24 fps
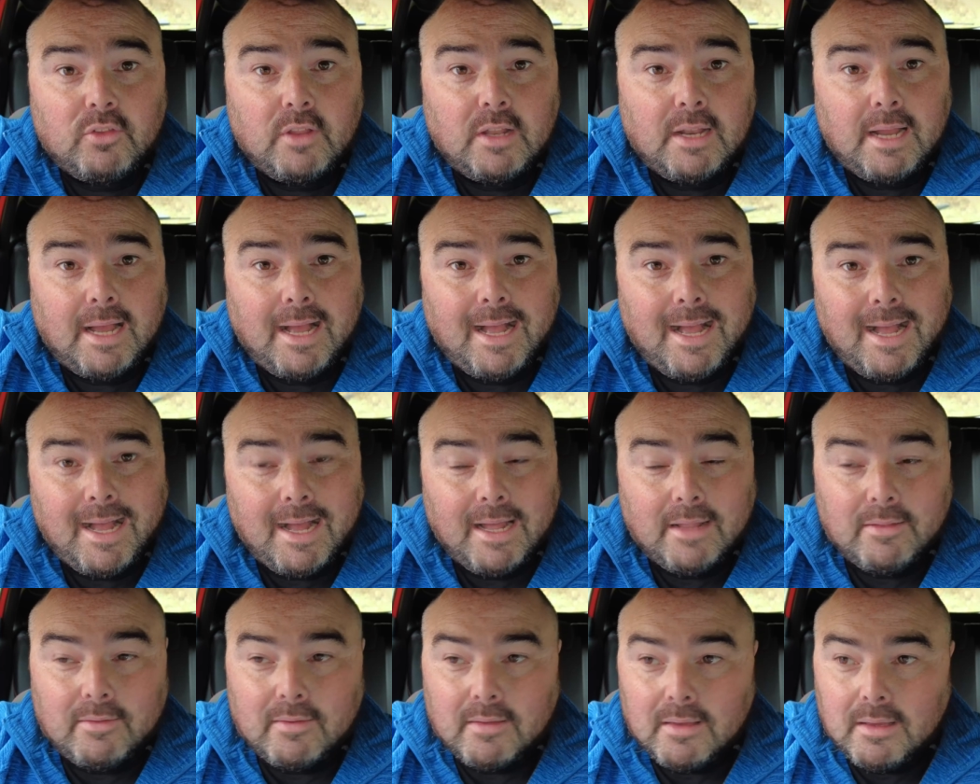that I
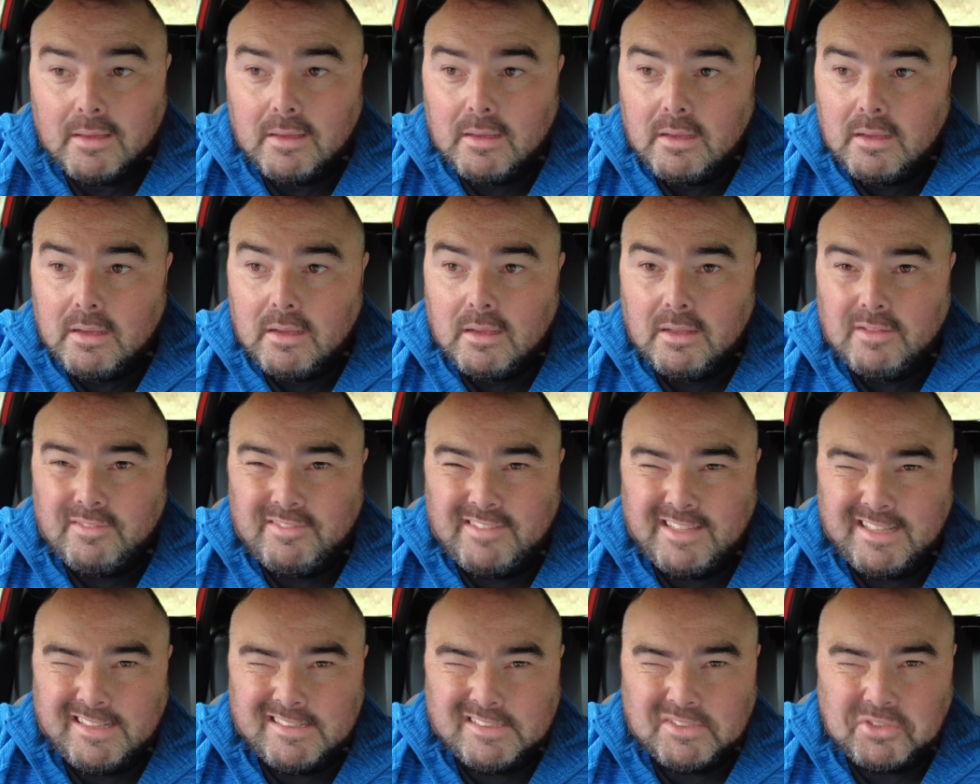had and
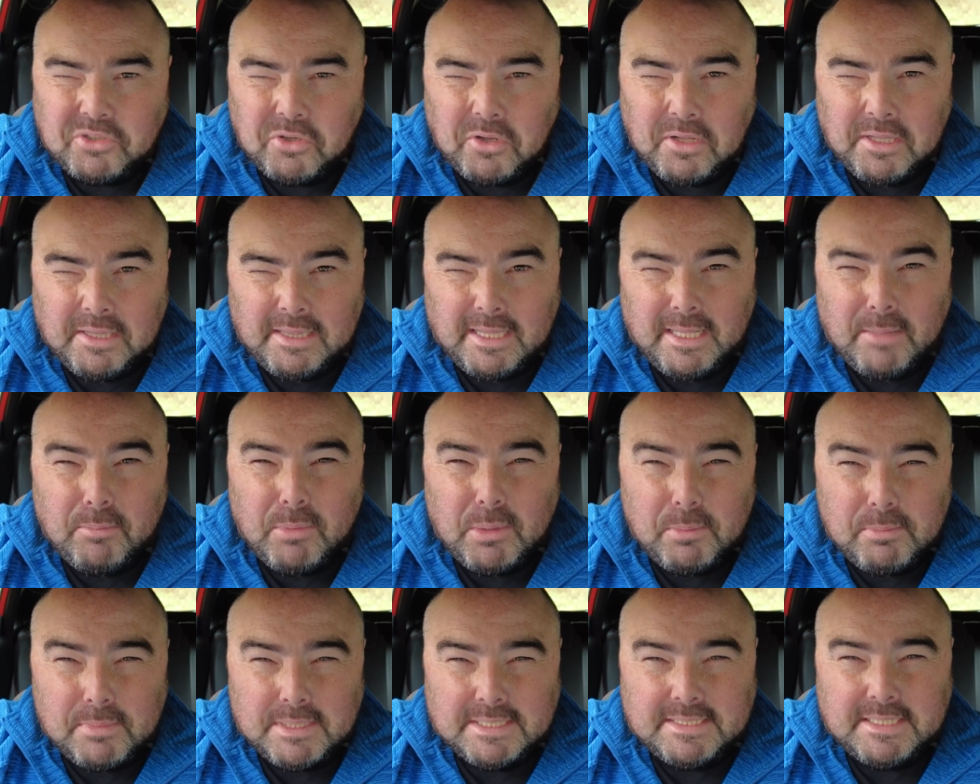didn't sort of
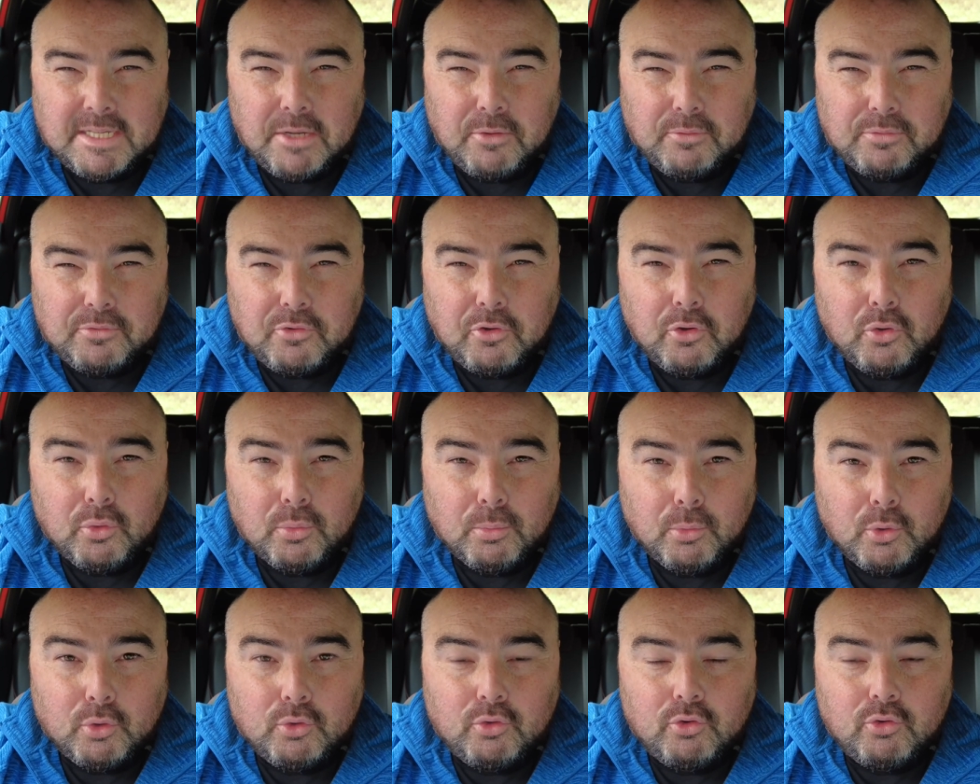limit myself too
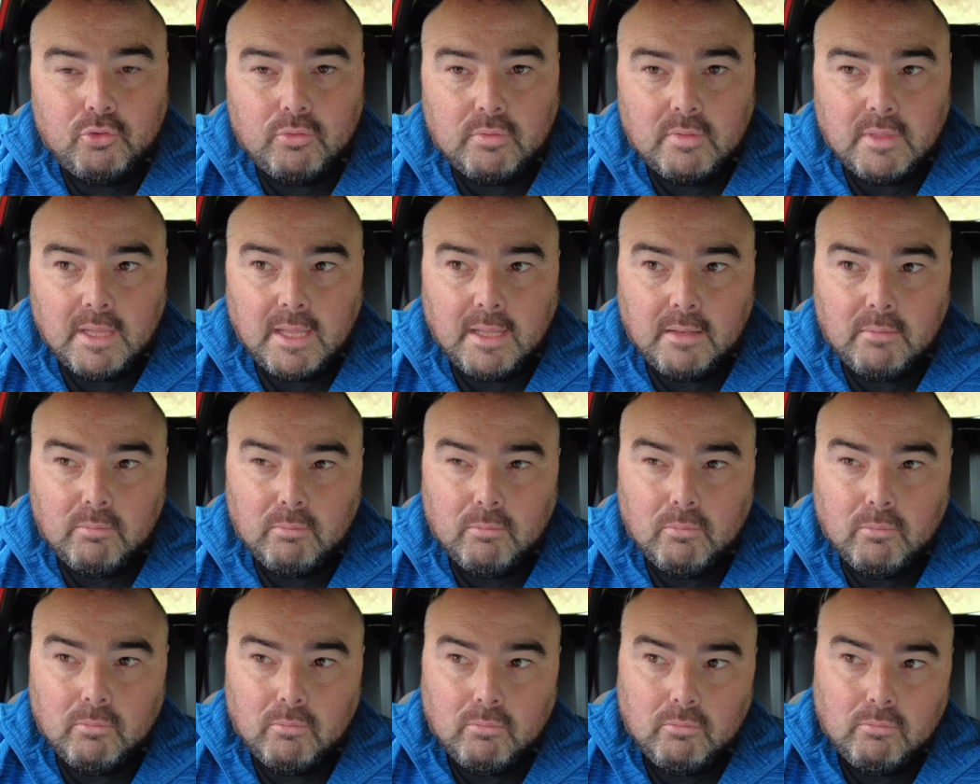much, then